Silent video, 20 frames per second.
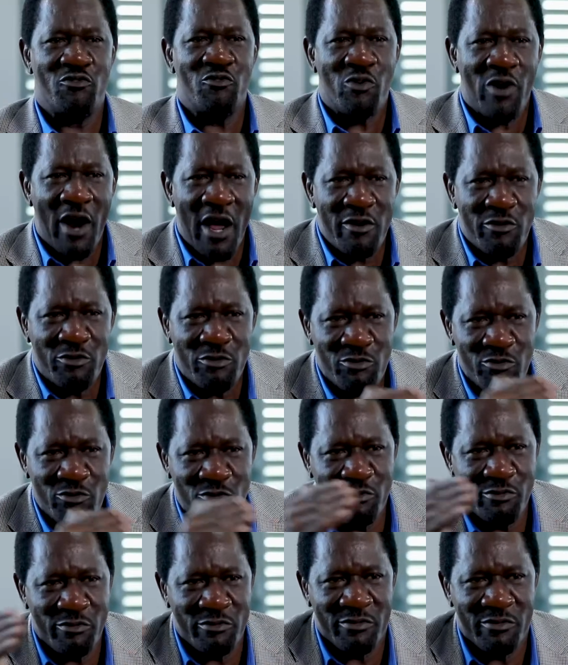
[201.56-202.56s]
you run
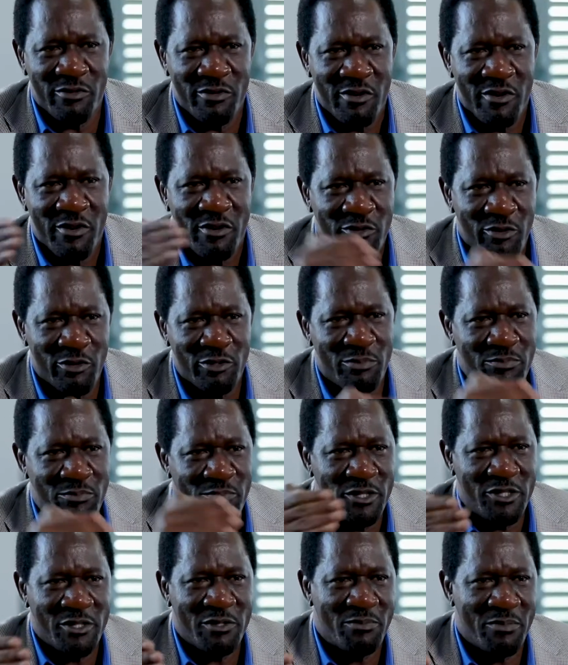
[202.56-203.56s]
through those
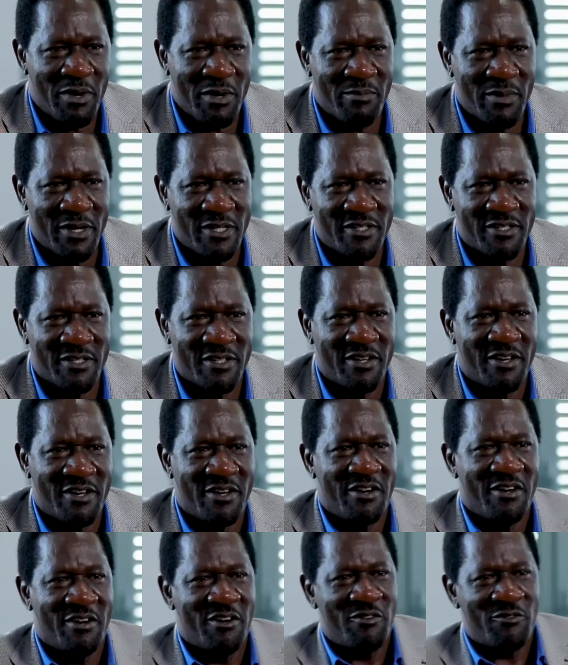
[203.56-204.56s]
missed payments
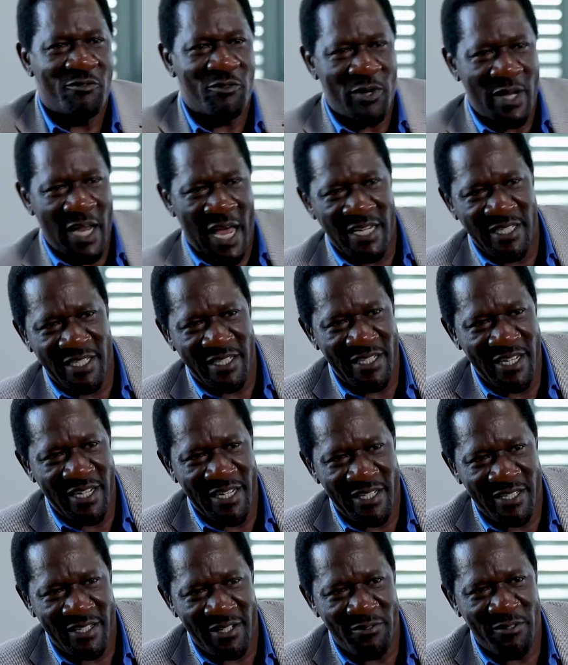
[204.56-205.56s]
for 90
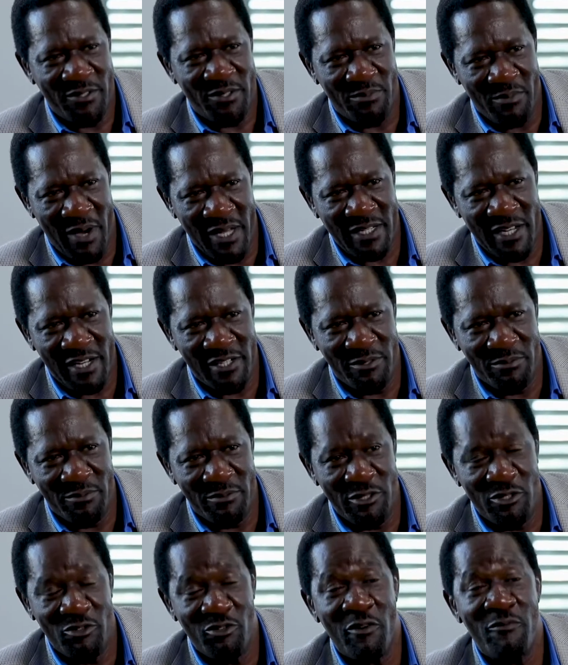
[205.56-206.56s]
days, if it's monthly, it
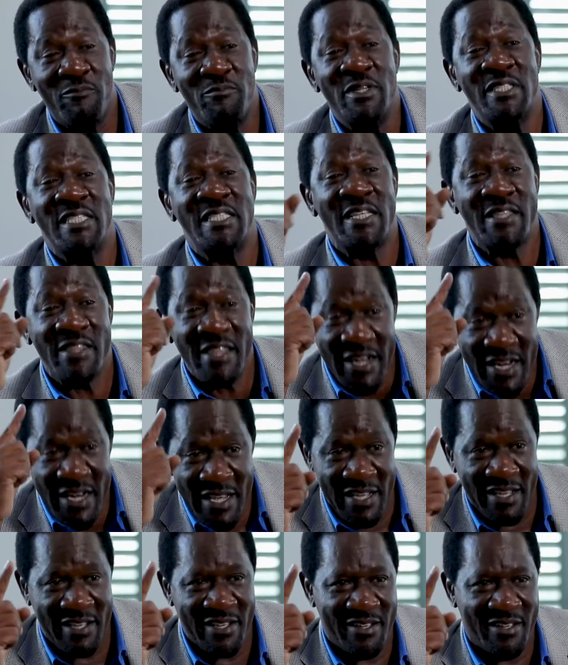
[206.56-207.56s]
means you have missed
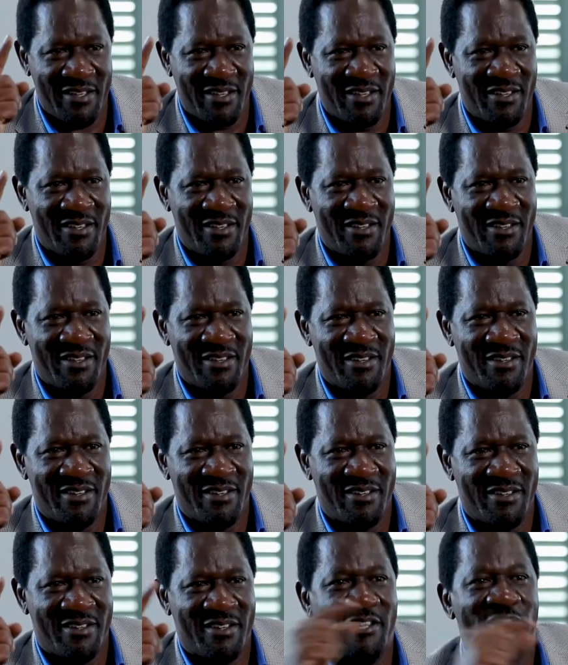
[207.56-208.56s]
3
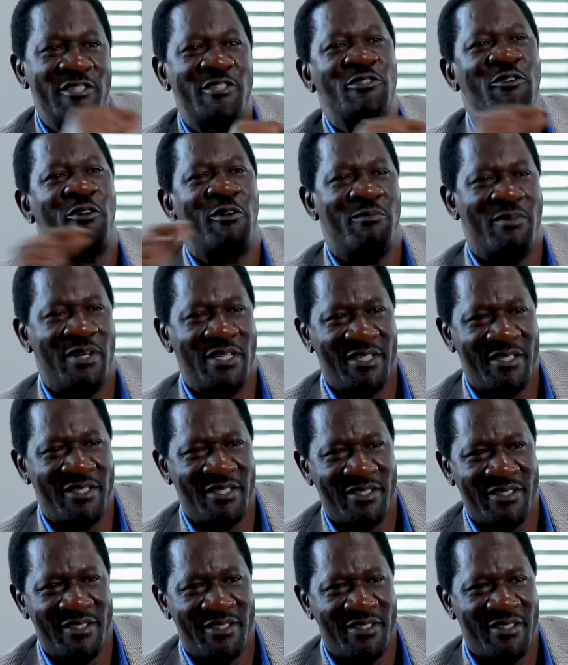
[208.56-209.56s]

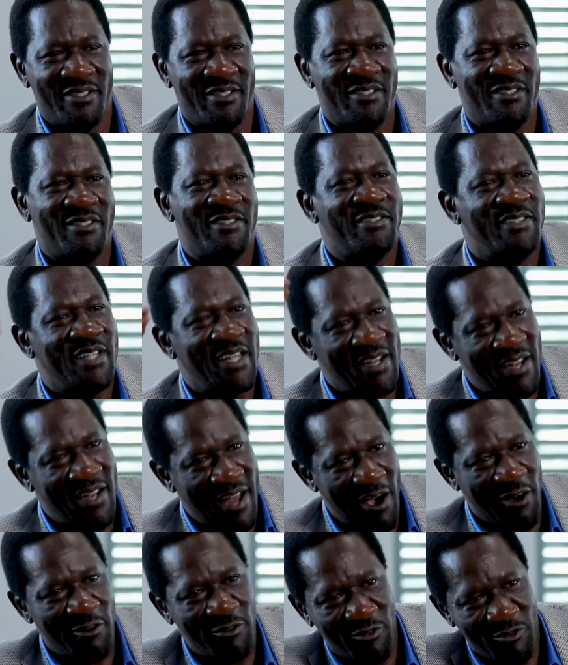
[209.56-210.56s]
installments, then
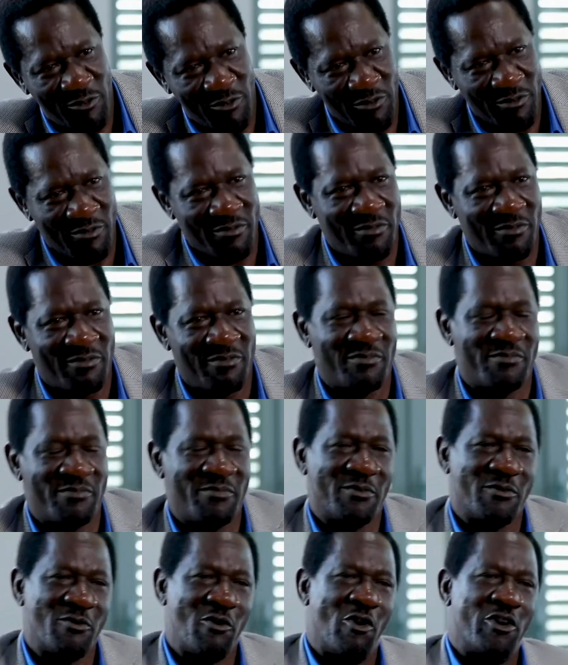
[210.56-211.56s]
now you
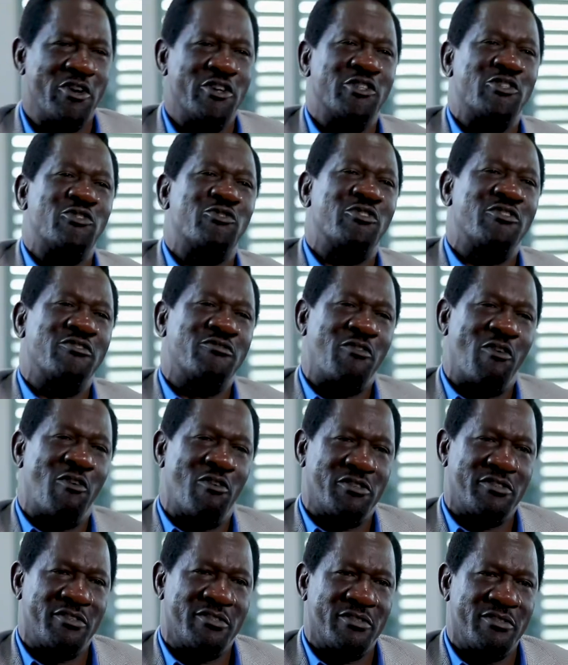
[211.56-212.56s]
go into
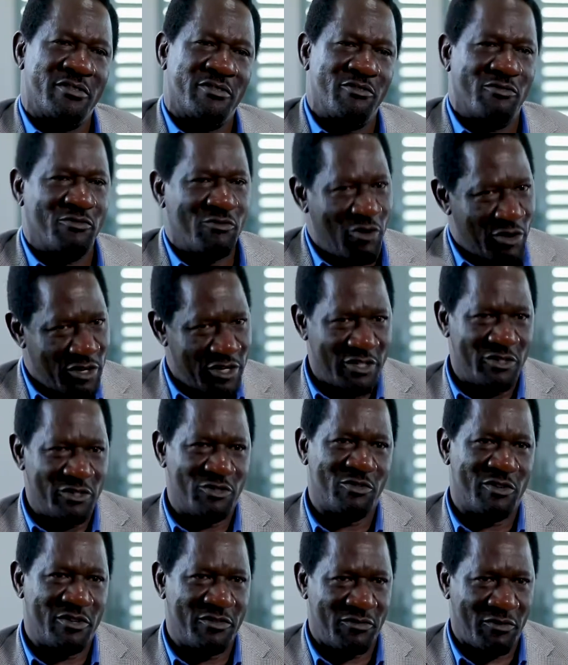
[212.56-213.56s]
default. You've gone
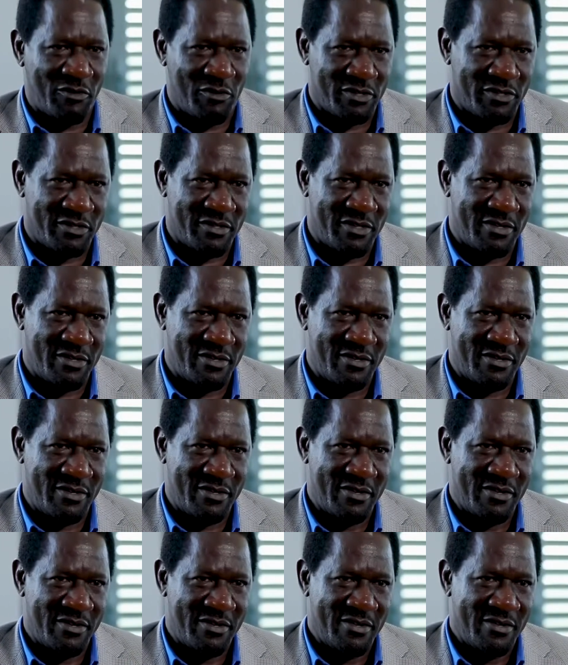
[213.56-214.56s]
into default.
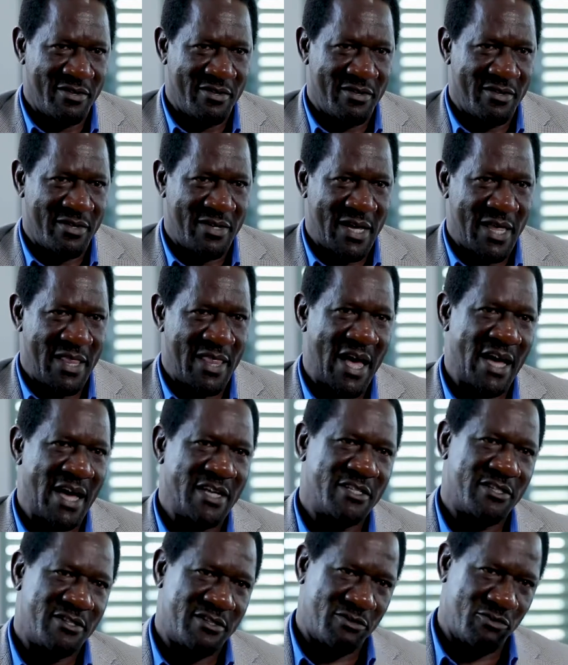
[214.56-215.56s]
And
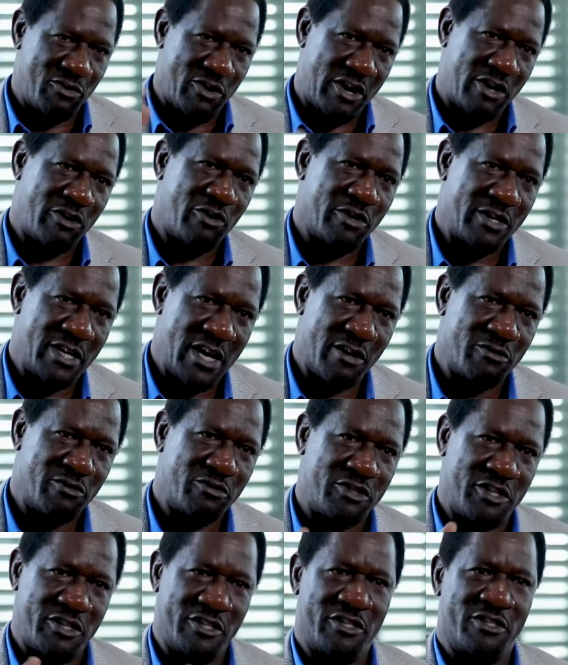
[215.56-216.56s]
that your record now
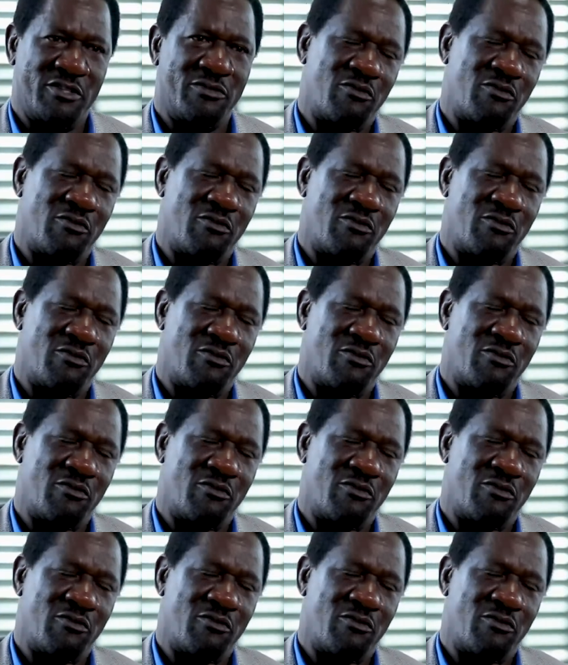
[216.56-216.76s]
changes